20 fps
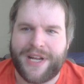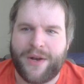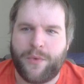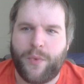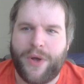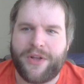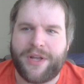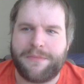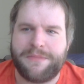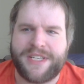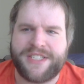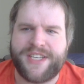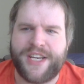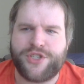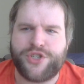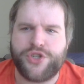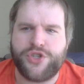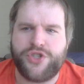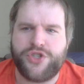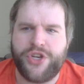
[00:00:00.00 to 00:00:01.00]
and welcome to
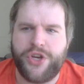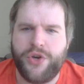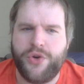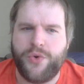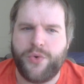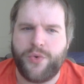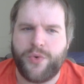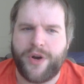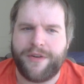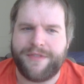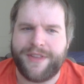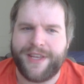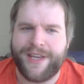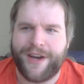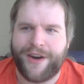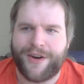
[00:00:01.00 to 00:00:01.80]
session 2 of the